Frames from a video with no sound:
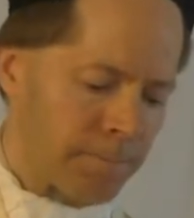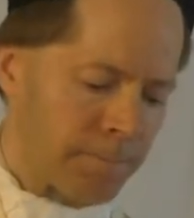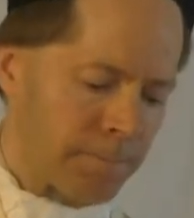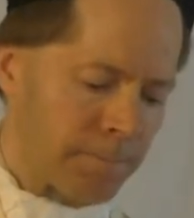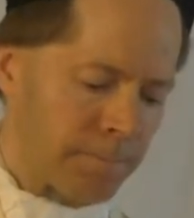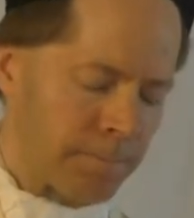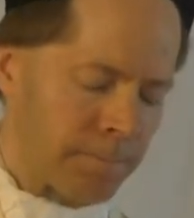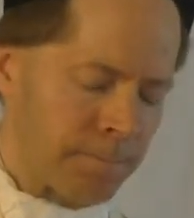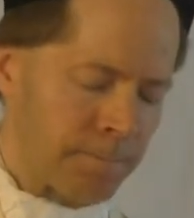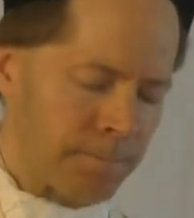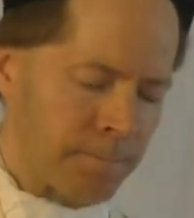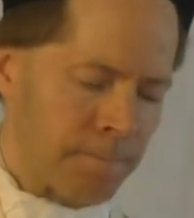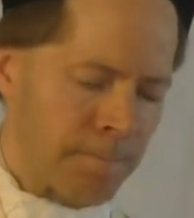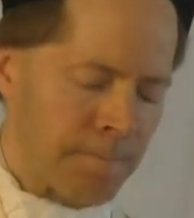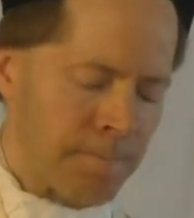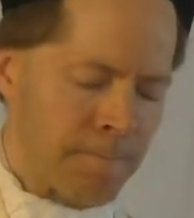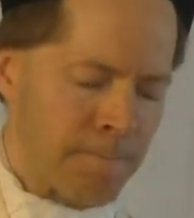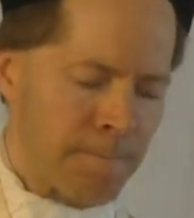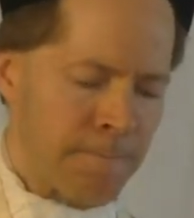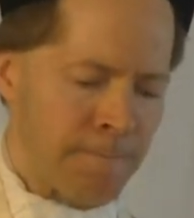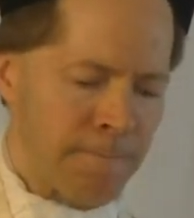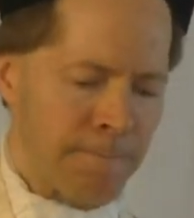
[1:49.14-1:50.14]

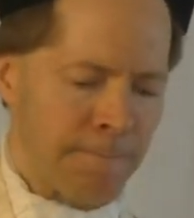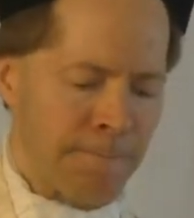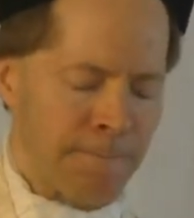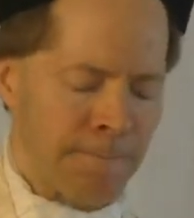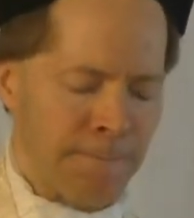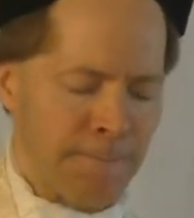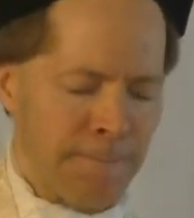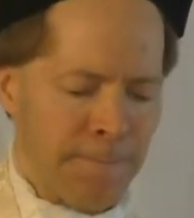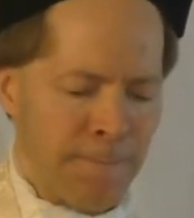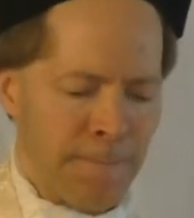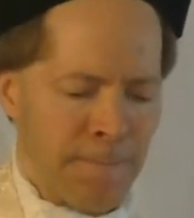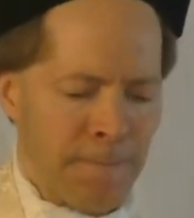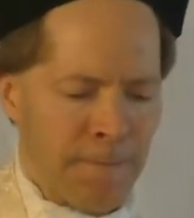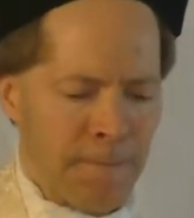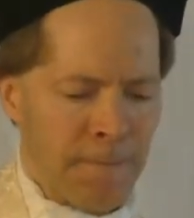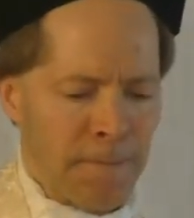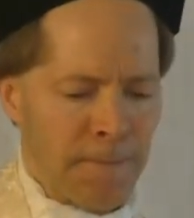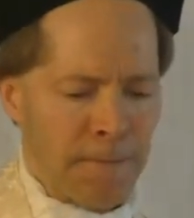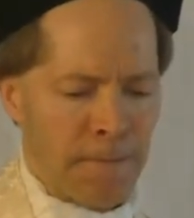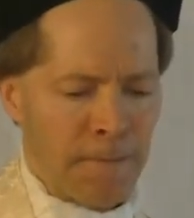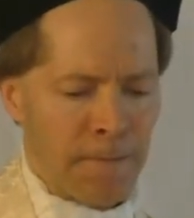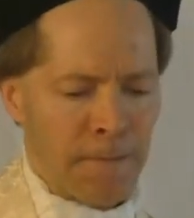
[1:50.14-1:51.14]

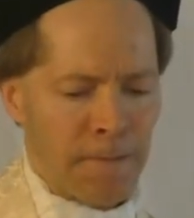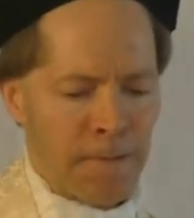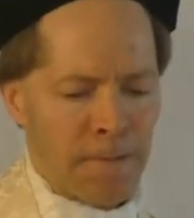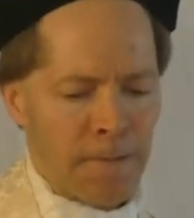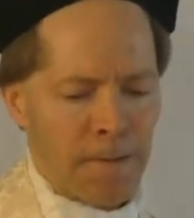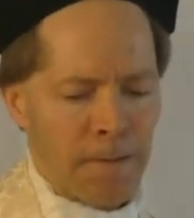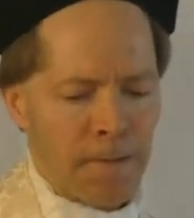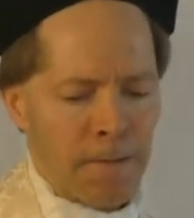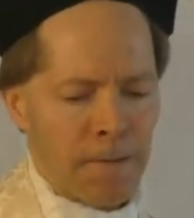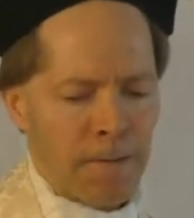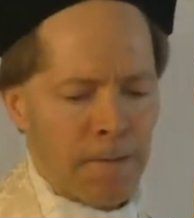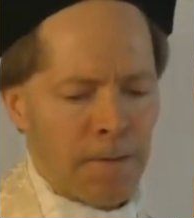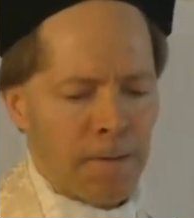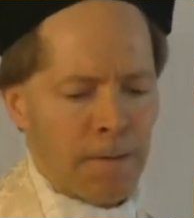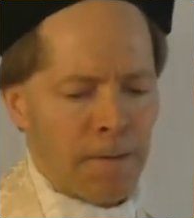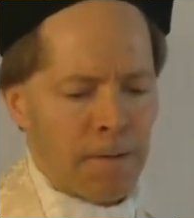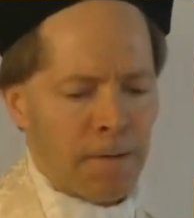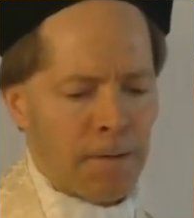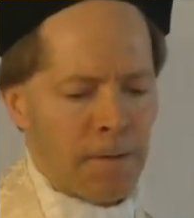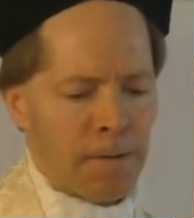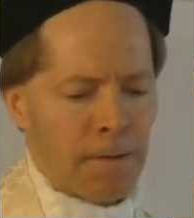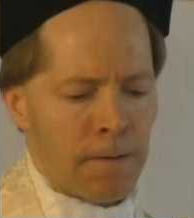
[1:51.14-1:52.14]

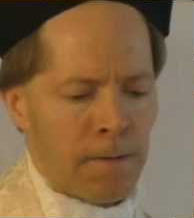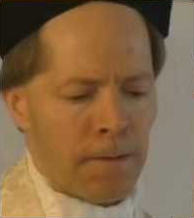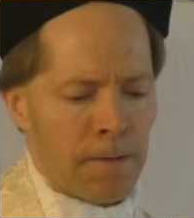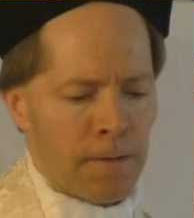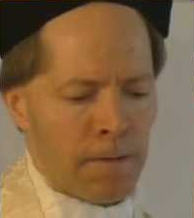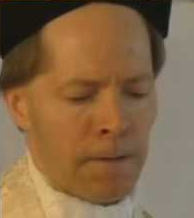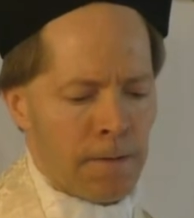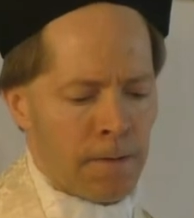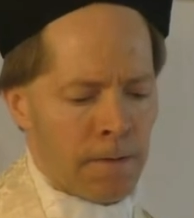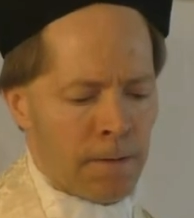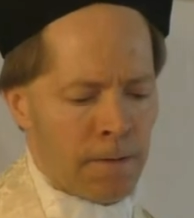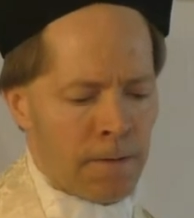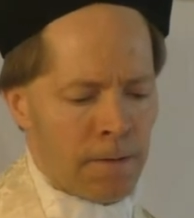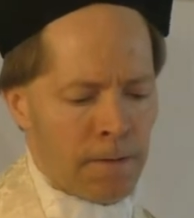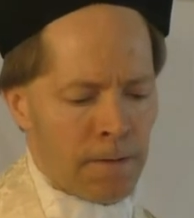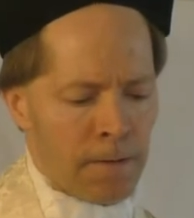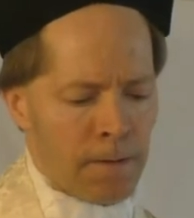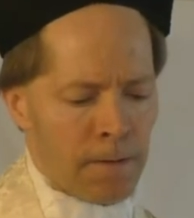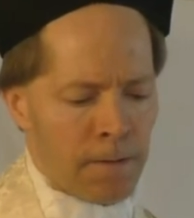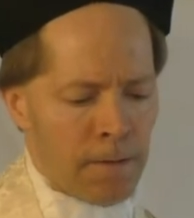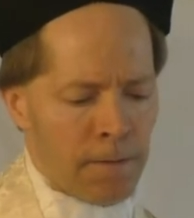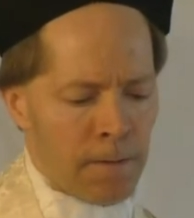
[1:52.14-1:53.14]

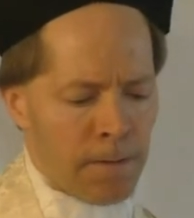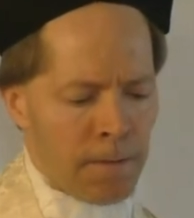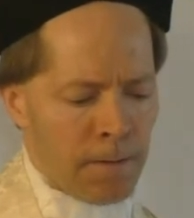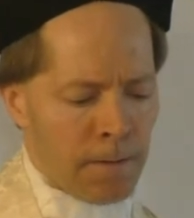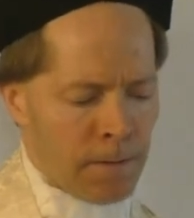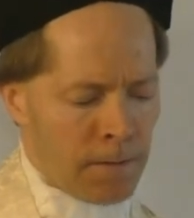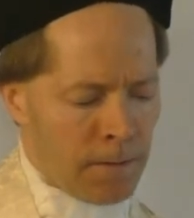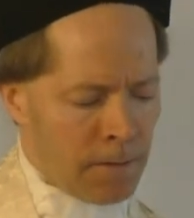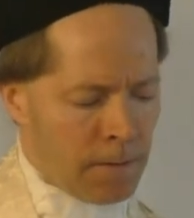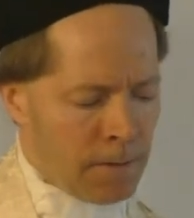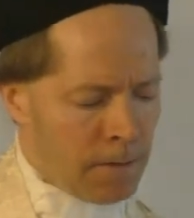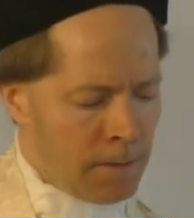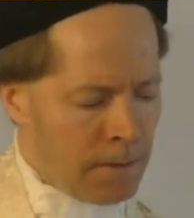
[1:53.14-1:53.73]
Nobody speaks.